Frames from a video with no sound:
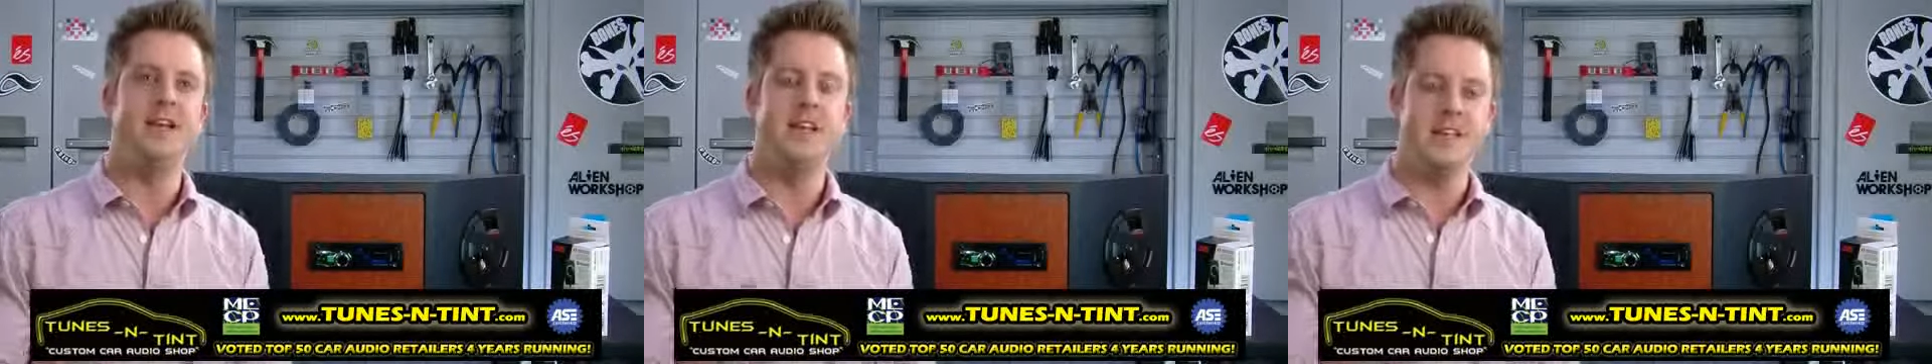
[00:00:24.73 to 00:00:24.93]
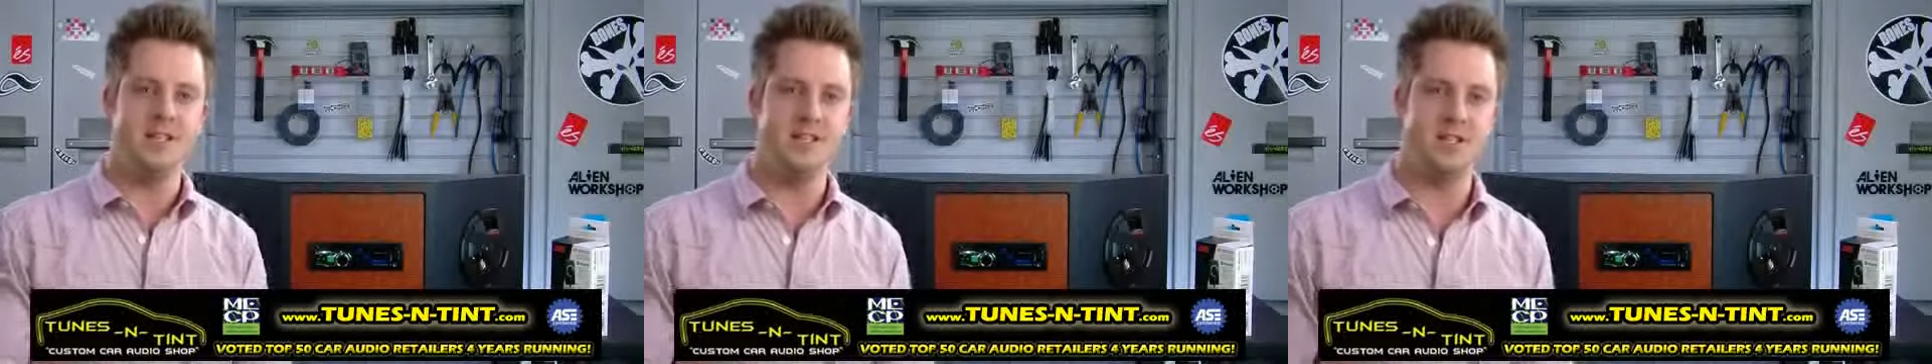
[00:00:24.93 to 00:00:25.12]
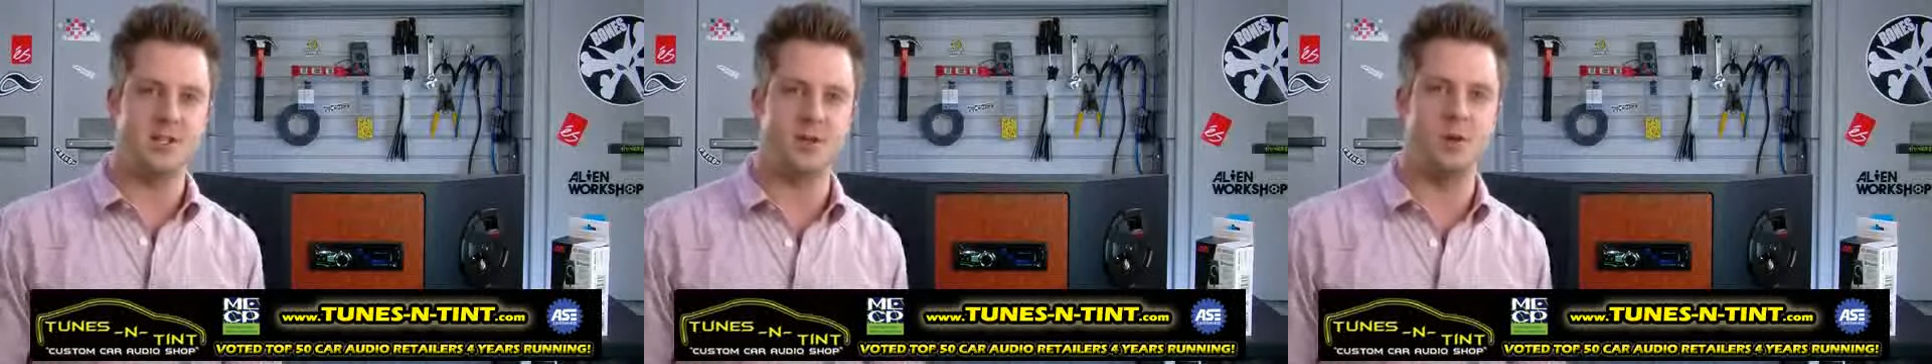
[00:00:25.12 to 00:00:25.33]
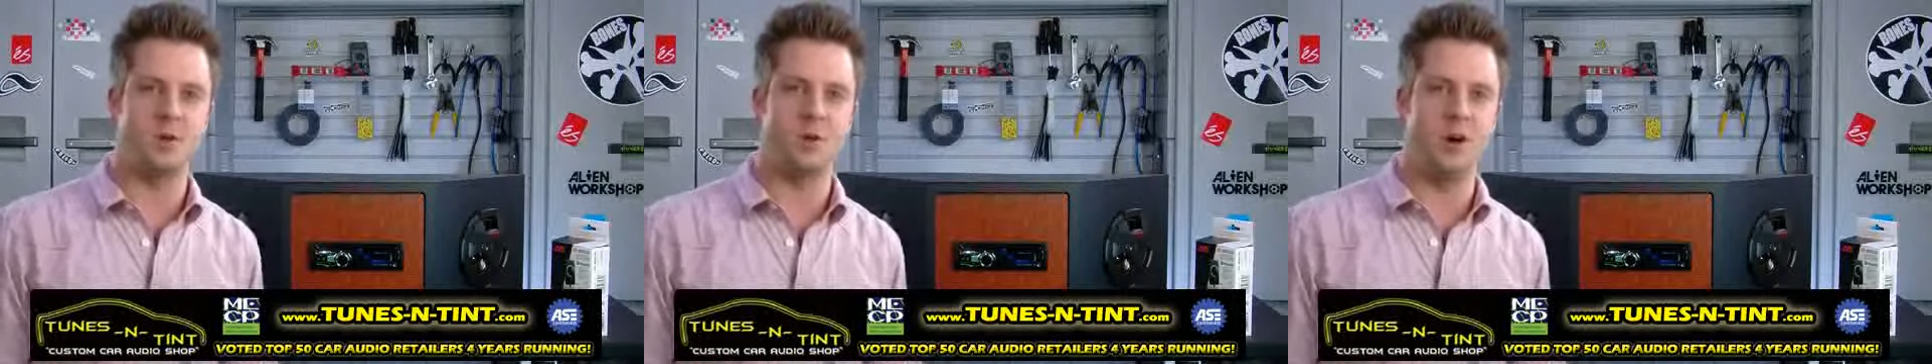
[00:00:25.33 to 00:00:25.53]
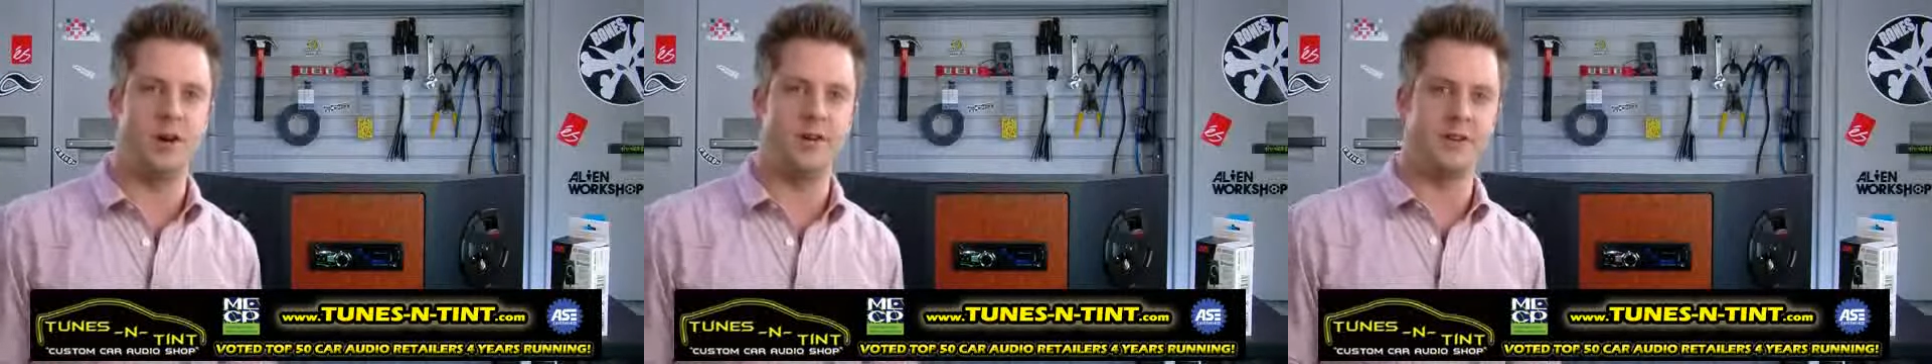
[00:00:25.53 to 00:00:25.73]
in digital
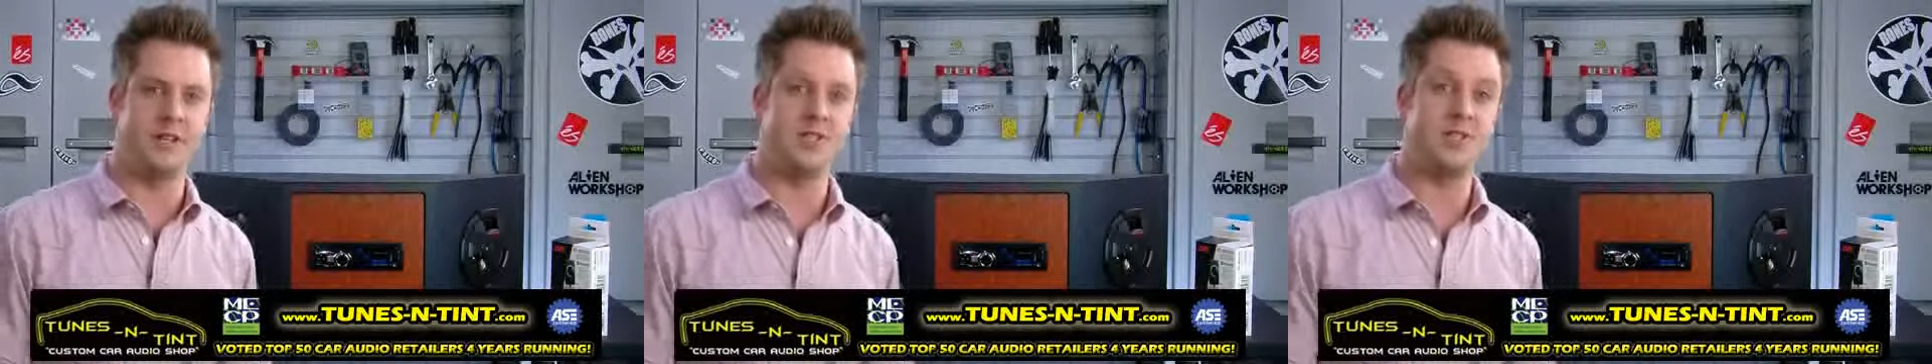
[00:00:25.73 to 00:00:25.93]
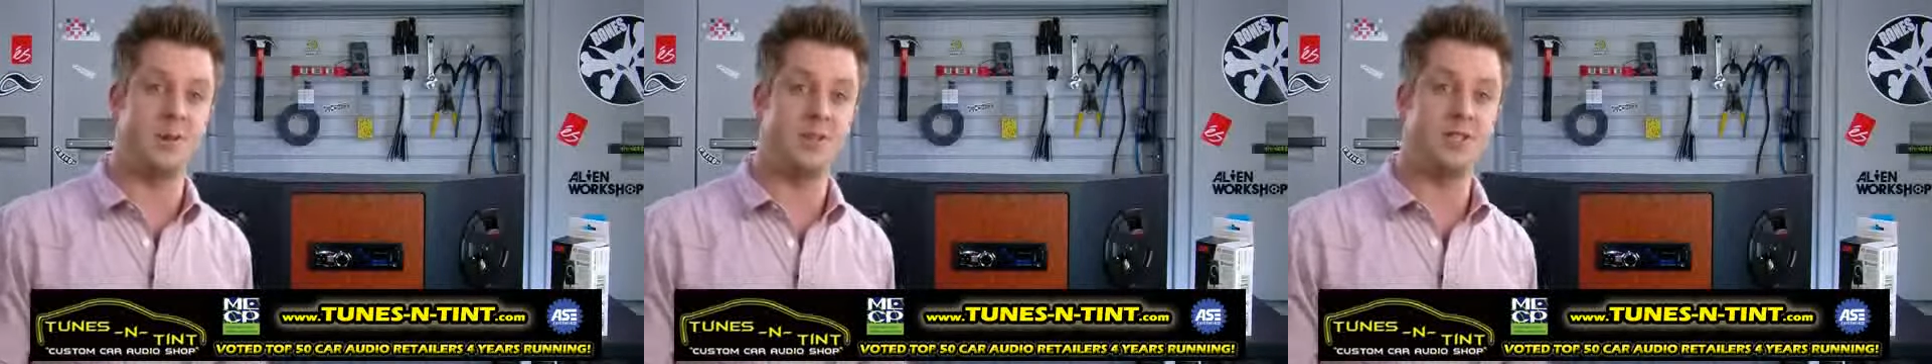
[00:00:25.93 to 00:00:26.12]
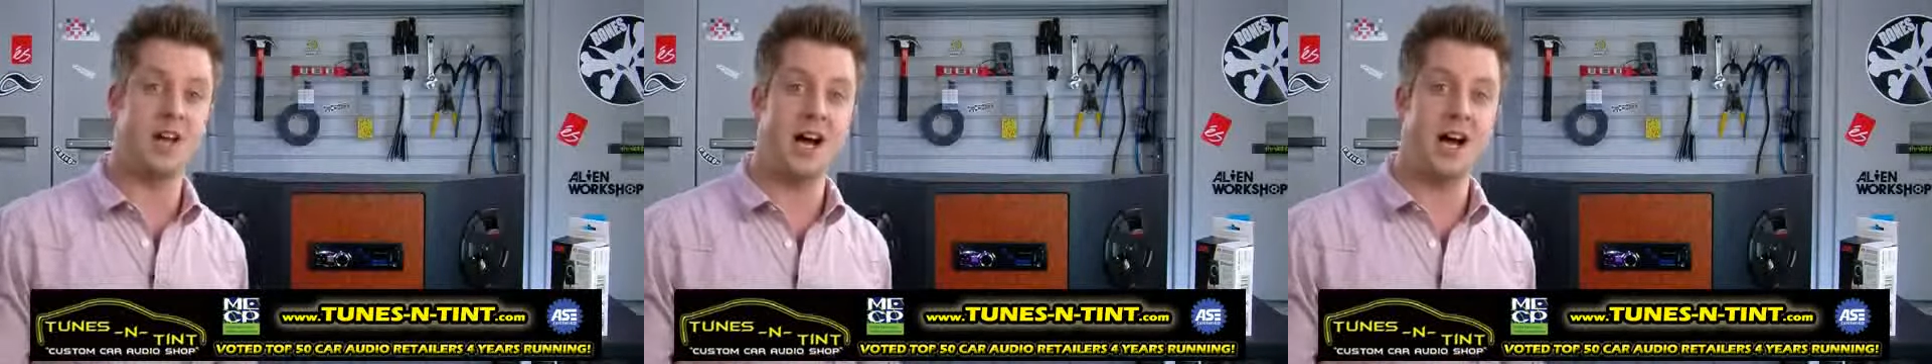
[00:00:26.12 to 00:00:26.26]
quality. So it's